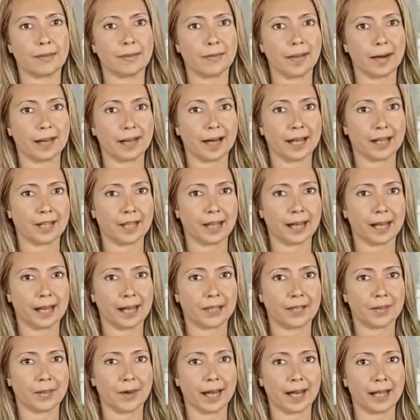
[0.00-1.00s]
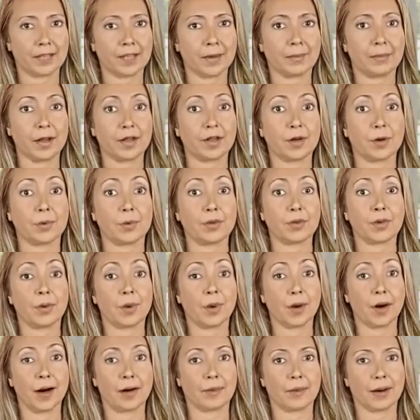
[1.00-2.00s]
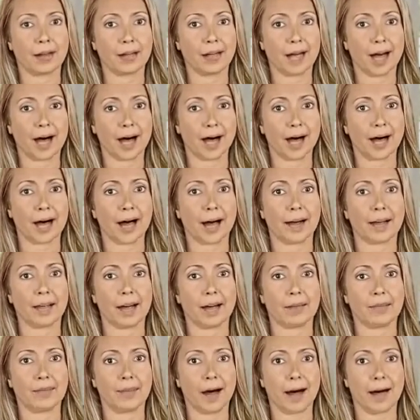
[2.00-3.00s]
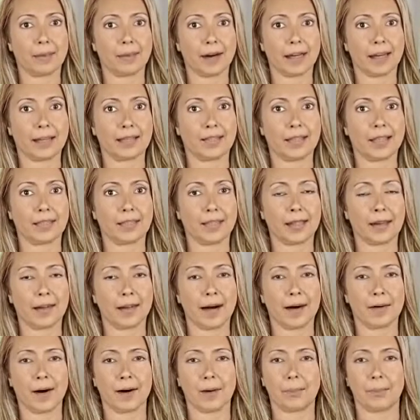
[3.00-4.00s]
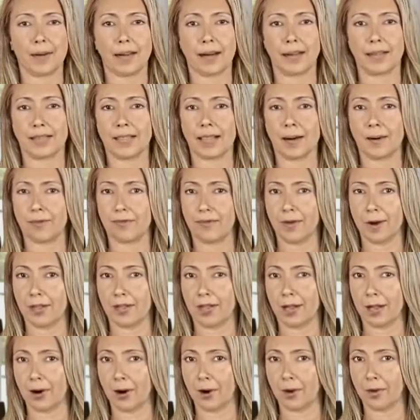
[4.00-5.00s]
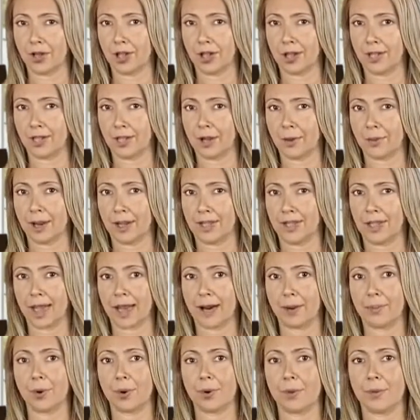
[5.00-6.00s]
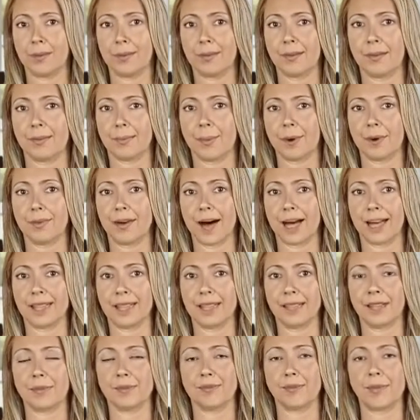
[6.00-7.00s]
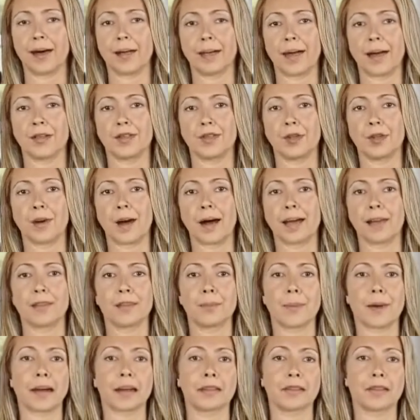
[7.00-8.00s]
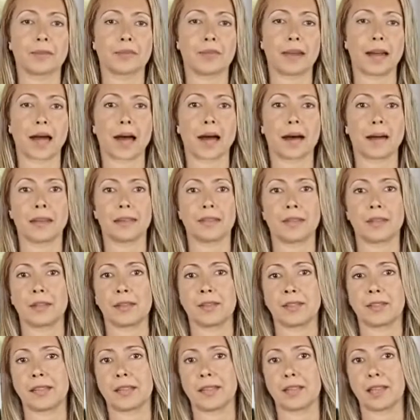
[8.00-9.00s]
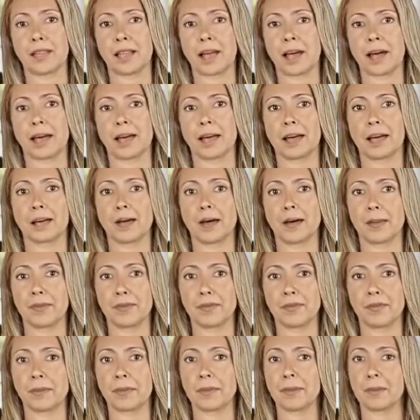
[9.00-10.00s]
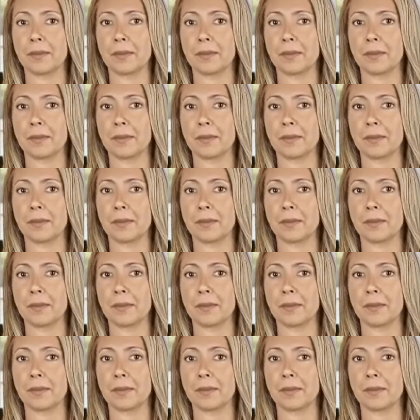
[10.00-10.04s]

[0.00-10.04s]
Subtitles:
The good news for individuals requiring care and their families is that there are plenty of funding options on the table, provided the financial aspect of care is considered early enough.